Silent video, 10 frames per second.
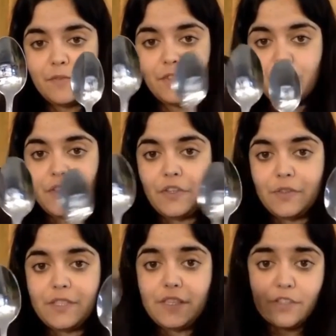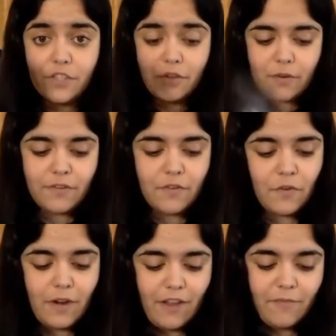So you can use these too if you
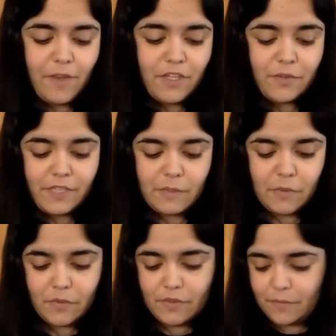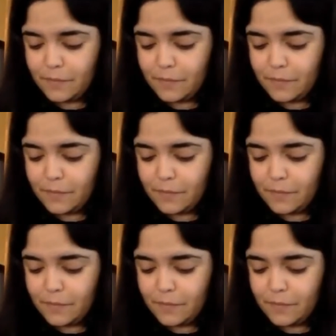don't have measuring spoons.